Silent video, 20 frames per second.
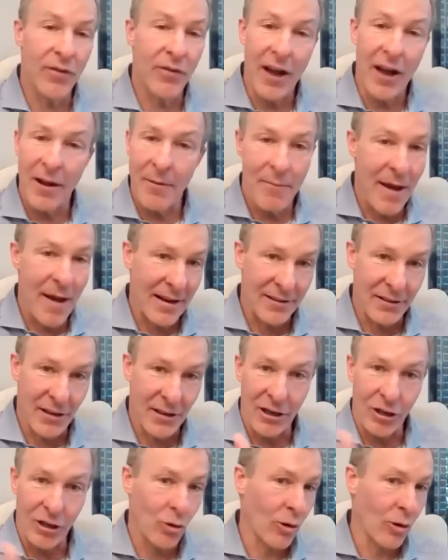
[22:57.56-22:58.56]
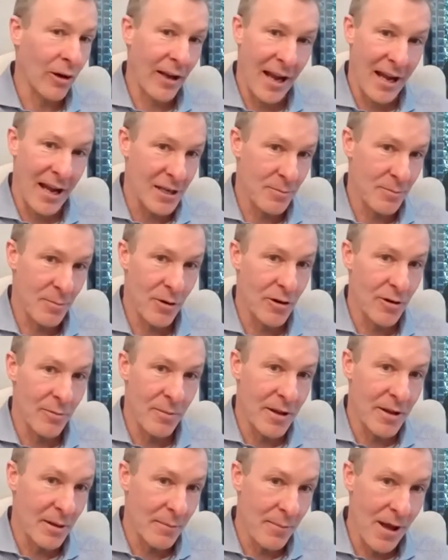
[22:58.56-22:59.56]
We've gotten back to our core cash burn
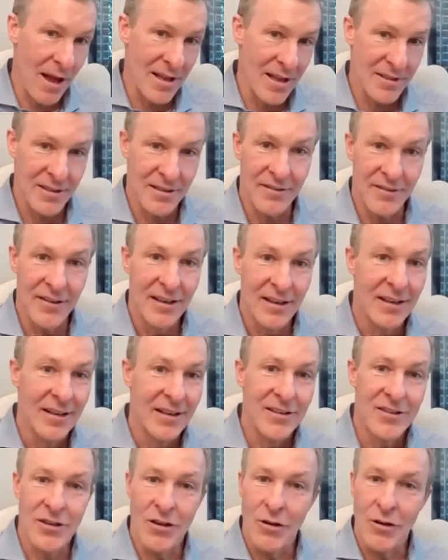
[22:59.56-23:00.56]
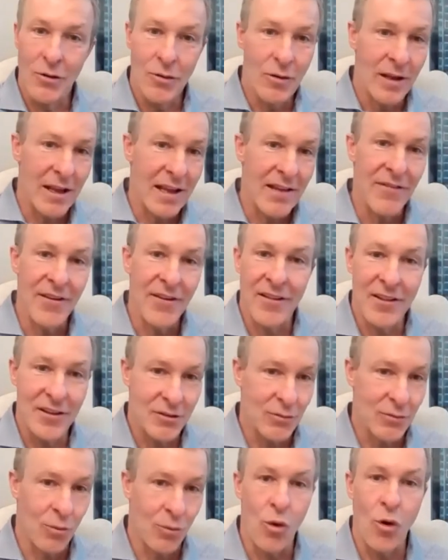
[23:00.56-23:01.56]
being positive. So even in
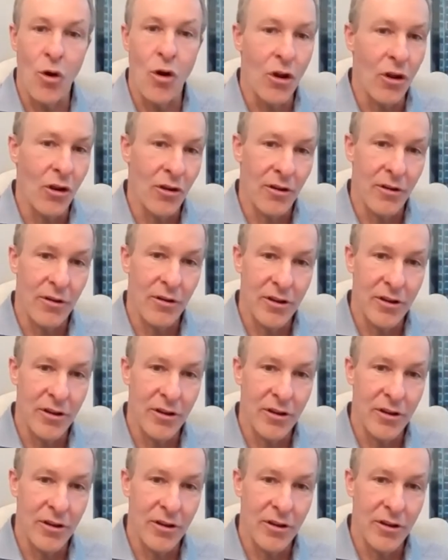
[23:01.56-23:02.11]
this world,